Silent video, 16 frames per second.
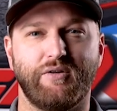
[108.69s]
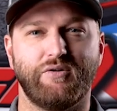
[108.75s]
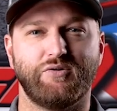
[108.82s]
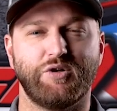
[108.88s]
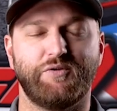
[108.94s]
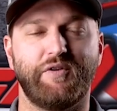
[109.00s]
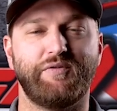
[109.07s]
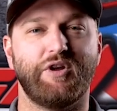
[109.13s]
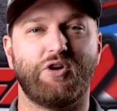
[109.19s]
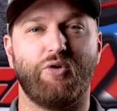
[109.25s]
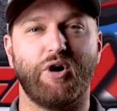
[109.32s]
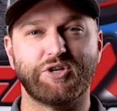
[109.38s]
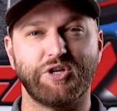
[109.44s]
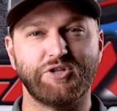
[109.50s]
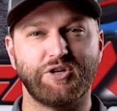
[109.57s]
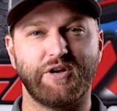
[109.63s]
So if you have any
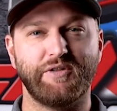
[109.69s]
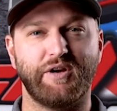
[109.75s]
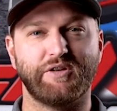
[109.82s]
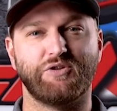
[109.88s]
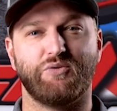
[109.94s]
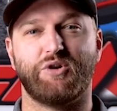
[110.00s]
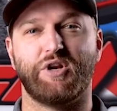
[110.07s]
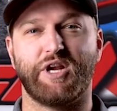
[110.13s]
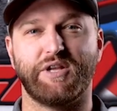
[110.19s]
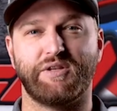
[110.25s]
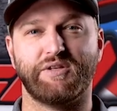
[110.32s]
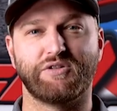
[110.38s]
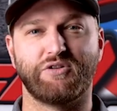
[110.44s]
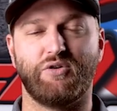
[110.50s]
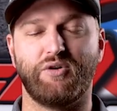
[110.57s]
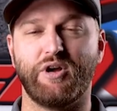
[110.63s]
questions on this or want to get
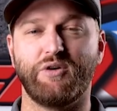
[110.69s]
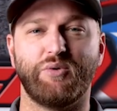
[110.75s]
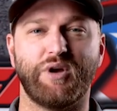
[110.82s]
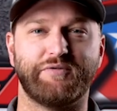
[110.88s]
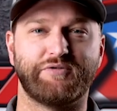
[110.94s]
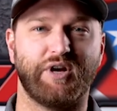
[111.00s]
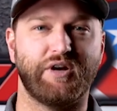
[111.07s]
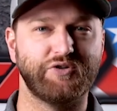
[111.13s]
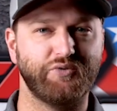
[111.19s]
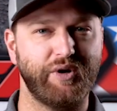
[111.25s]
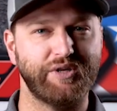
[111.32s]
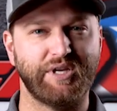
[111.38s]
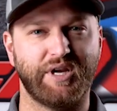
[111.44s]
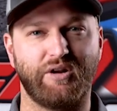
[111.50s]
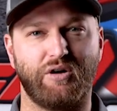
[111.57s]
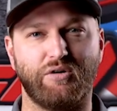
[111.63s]
this going, we have tons of
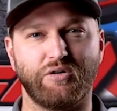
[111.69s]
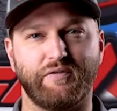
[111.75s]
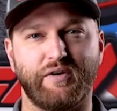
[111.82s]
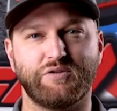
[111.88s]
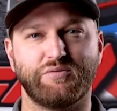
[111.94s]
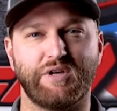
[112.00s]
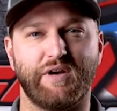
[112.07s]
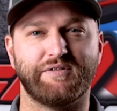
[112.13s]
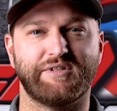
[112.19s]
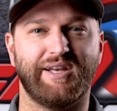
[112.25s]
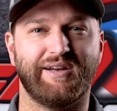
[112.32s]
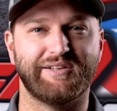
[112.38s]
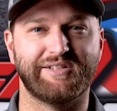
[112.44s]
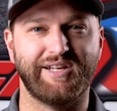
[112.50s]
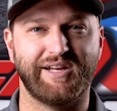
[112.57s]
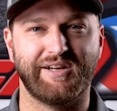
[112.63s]
ways to get a hold of us. We have
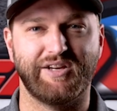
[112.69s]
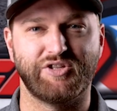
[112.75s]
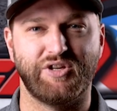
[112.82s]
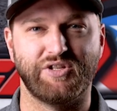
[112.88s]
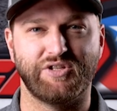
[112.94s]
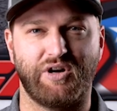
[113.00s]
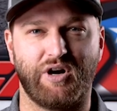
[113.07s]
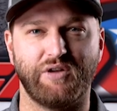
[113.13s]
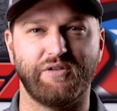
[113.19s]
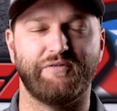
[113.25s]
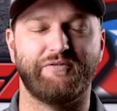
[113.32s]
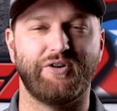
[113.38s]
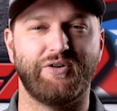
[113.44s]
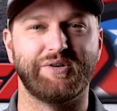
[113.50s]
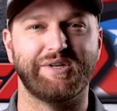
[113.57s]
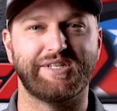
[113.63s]
sales technicians on the
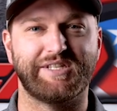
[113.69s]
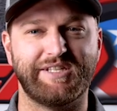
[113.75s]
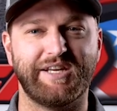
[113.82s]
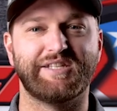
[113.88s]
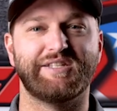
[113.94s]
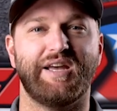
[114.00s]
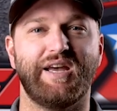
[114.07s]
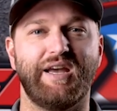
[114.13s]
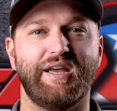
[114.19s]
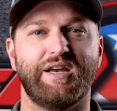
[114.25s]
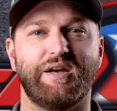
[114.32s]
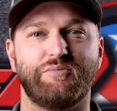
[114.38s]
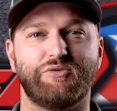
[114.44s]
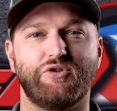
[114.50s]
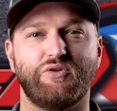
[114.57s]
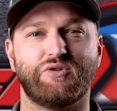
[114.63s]
phone at 6
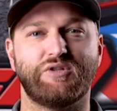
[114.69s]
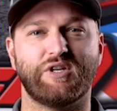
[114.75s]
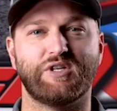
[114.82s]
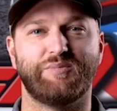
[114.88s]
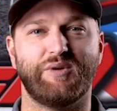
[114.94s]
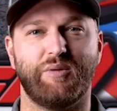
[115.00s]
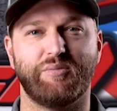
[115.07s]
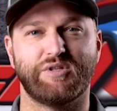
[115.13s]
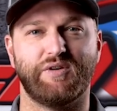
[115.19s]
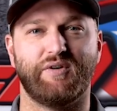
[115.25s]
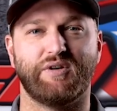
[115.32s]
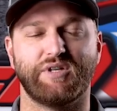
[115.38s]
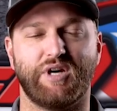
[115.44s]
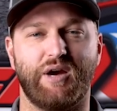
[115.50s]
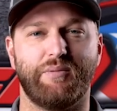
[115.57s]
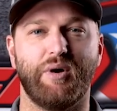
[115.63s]
a.m. to 6 p.m.
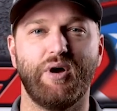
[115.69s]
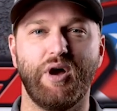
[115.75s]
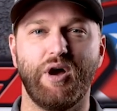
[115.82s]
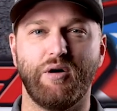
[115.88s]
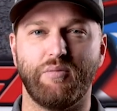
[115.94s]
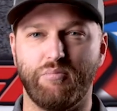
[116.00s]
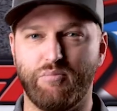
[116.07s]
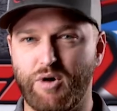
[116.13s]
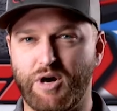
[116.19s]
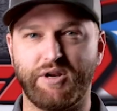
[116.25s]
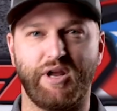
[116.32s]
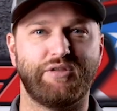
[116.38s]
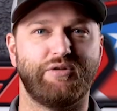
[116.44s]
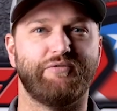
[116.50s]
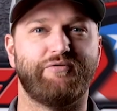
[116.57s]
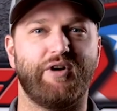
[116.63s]
Pacific time,
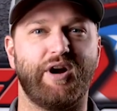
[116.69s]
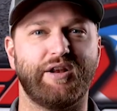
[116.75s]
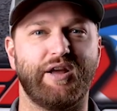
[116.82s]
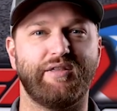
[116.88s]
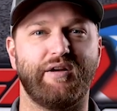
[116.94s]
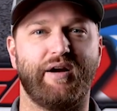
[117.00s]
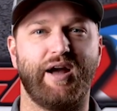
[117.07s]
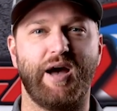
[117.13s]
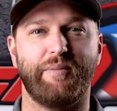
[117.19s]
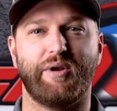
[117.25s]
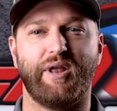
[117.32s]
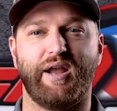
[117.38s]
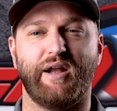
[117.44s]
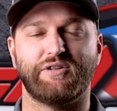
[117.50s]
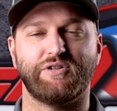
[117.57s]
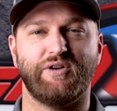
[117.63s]
Monday through Friday. They're happy
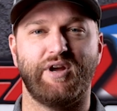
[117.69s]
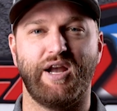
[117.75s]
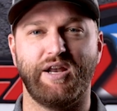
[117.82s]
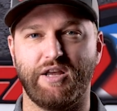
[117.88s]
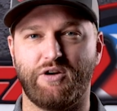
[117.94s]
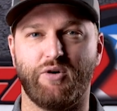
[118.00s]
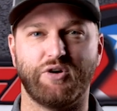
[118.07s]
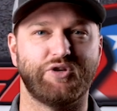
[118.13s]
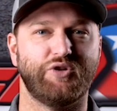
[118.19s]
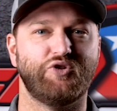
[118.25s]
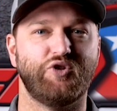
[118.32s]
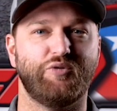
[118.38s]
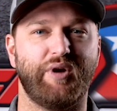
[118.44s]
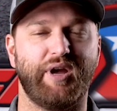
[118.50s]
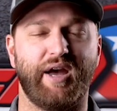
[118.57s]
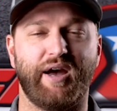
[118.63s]
to answer any questions
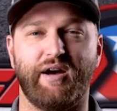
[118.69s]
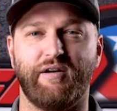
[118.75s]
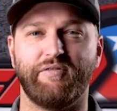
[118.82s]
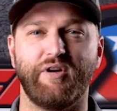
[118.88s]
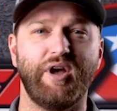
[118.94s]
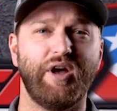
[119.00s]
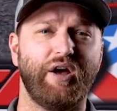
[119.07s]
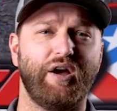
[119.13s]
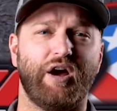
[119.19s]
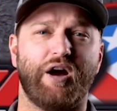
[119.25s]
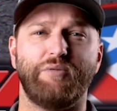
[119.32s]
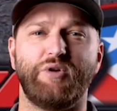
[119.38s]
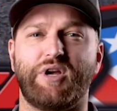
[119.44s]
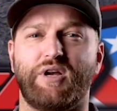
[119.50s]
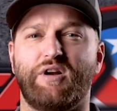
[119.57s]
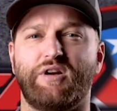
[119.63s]
you may have.
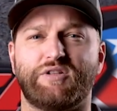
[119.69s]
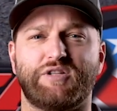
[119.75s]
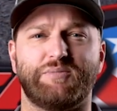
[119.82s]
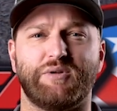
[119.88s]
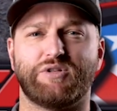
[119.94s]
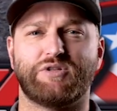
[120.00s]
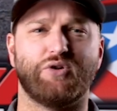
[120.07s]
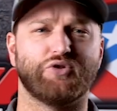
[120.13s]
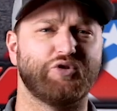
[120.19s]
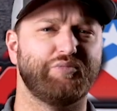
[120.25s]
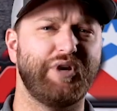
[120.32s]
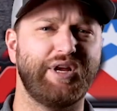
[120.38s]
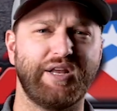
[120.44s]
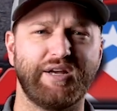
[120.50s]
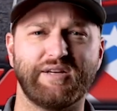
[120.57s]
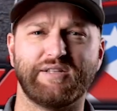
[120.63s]
You can hit us up on the social
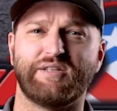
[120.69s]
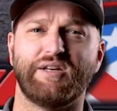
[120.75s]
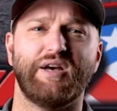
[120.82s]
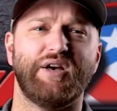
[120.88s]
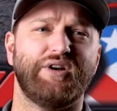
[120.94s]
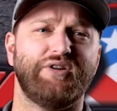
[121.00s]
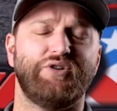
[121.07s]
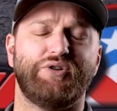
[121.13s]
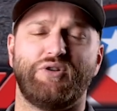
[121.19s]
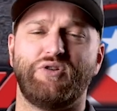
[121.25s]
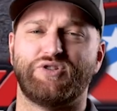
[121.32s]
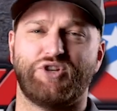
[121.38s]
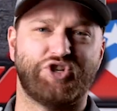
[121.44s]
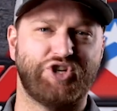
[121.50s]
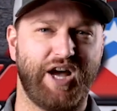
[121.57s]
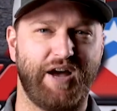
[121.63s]
medias. You can
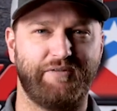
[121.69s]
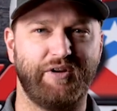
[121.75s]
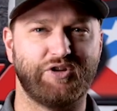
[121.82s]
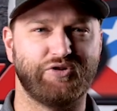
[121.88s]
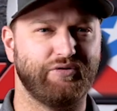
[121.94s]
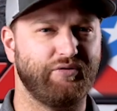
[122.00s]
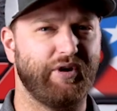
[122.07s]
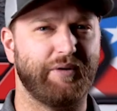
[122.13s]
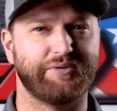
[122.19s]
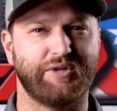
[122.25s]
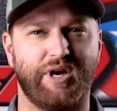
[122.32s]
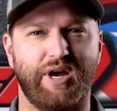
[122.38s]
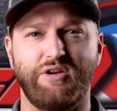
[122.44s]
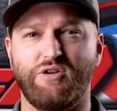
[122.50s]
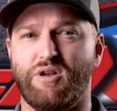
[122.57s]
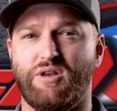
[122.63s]
use the chat feature on the website.